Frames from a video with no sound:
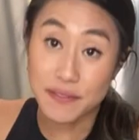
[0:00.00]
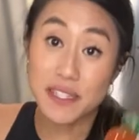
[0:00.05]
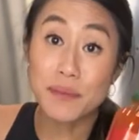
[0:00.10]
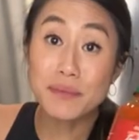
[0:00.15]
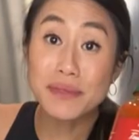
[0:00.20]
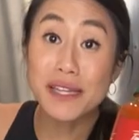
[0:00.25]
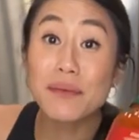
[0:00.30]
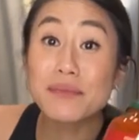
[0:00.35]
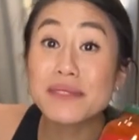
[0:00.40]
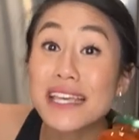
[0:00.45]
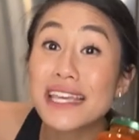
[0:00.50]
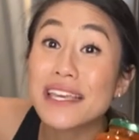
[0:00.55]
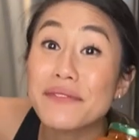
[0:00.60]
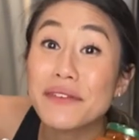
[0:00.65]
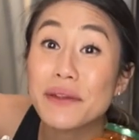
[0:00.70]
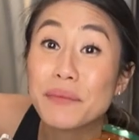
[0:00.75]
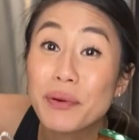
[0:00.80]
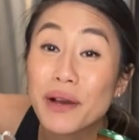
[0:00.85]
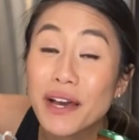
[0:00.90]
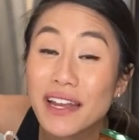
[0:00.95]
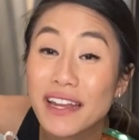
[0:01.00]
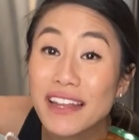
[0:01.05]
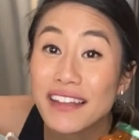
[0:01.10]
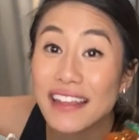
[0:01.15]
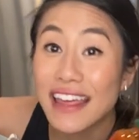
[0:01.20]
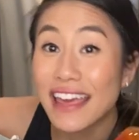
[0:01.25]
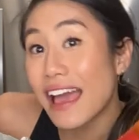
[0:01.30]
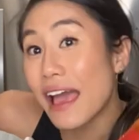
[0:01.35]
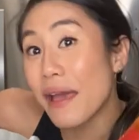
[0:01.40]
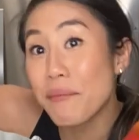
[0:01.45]
Sometimes I even put,
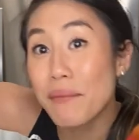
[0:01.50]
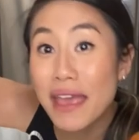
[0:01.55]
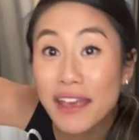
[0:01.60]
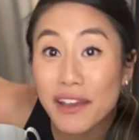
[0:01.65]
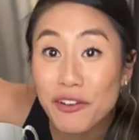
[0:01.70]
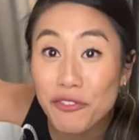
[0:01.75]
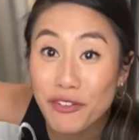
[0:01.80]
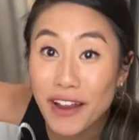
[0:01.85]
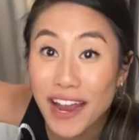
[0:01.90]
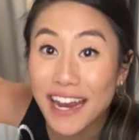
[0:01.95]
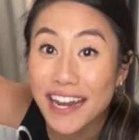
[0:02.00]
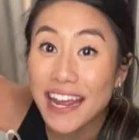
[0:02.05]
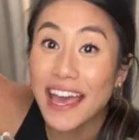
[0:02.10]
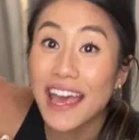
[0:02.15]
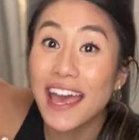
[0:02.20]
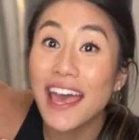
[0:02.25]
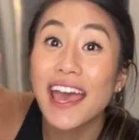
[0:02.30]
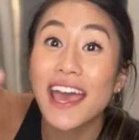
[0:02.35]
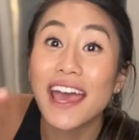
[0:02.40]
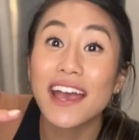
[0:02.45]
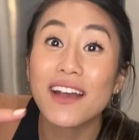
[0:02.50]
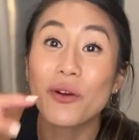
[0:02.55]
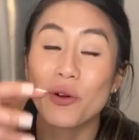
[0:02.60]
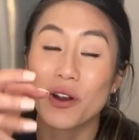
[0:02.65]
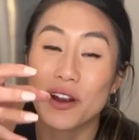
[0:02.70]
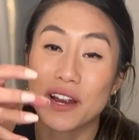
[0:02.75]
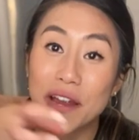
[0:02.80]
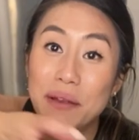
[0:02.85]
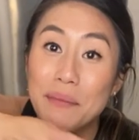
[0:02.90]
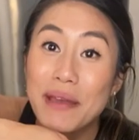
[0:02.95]
like, I make a fried egg
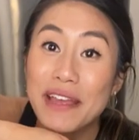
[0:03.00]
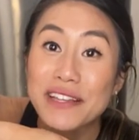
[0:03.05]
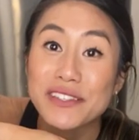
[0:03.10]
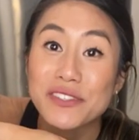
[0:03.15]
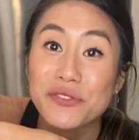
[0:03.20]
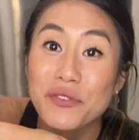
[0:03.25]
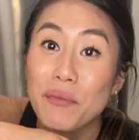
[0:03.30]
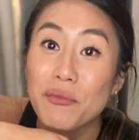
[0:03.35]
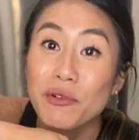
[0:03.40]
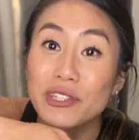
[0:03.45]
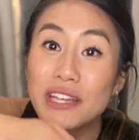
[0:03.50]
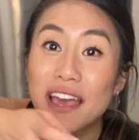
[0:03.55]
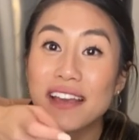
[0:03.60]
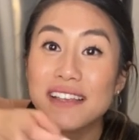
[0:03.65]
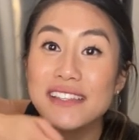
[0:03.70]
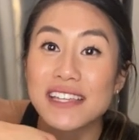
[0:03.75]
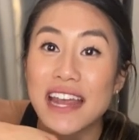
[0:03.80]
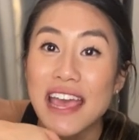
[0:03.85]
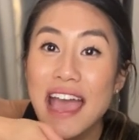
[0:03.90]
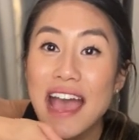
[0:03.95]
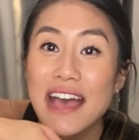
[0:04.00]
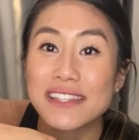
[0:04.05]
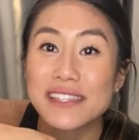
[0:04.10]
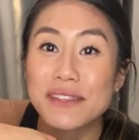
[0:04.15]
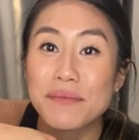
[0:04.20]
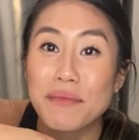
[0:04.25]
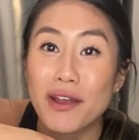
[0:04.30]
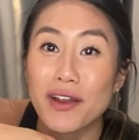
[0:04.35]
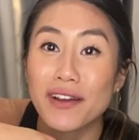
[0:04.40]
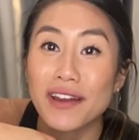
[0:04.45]
or I make scrambled eggs and I add
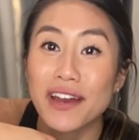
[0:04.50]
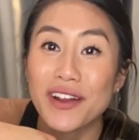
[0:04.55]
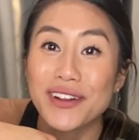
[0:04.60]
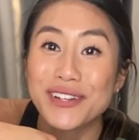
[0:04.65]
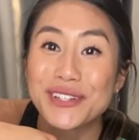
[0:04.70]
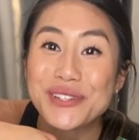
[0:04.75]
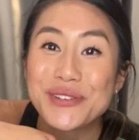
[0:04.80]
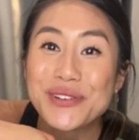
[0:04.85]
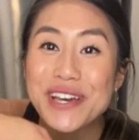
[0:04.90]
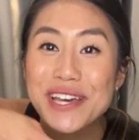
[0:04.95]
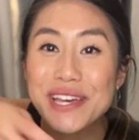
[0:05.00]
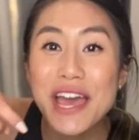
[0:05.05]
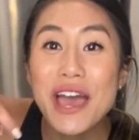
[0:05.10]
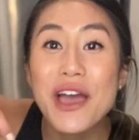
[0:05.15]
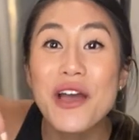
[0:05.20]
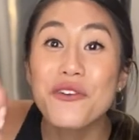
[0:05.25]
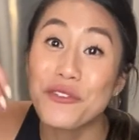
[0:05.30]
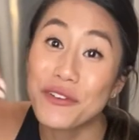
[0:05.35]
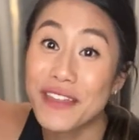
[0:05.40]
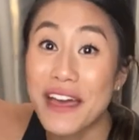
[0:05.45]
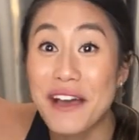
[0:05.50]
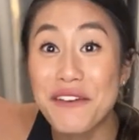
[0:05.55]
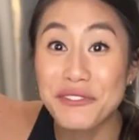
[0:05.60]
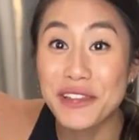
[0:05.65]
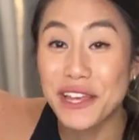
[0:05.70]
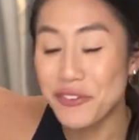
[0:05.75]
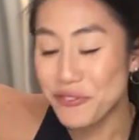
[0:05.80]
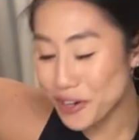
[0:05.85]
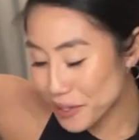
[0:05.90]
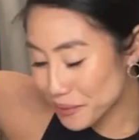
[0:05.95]
some marinara to it for that
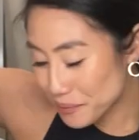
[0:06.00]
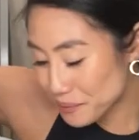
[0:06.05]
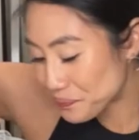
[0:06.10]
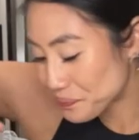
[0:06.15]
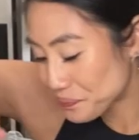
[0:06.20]
flavor.